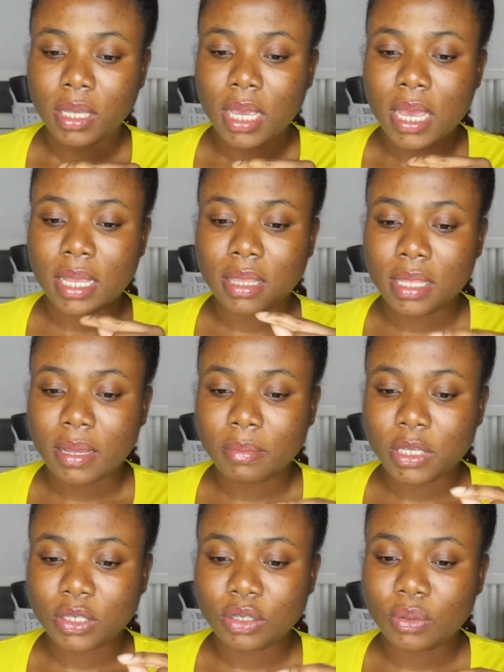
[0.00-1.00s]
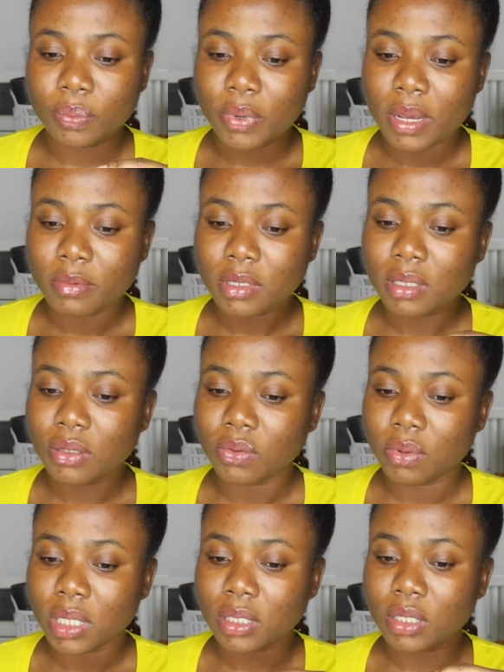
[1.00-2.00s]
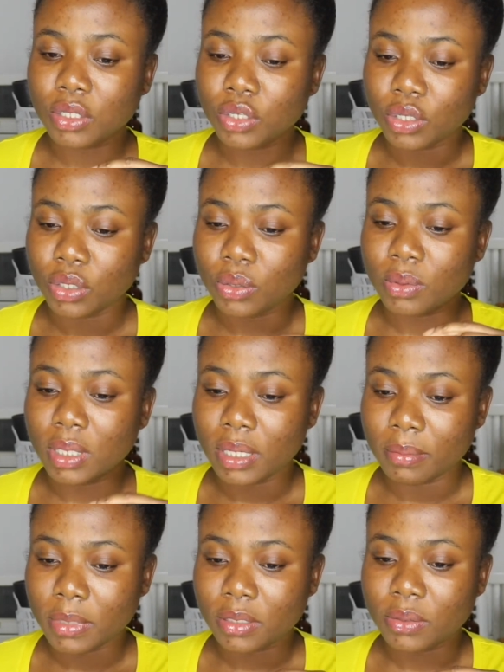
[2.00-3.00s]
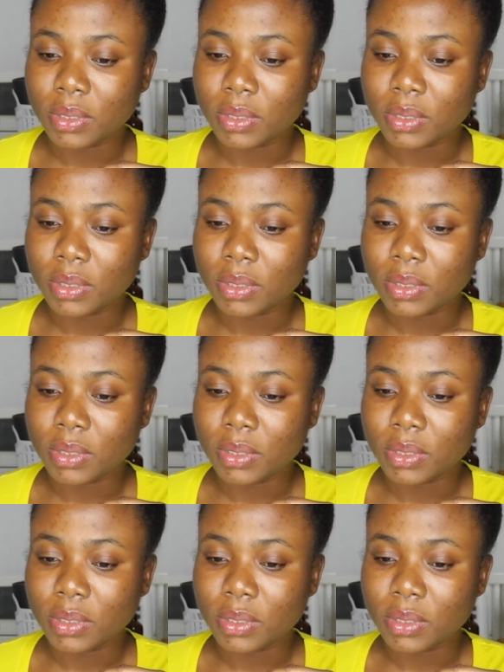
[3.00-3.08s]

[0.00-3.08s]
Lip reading: and damage to premises rented to you limit,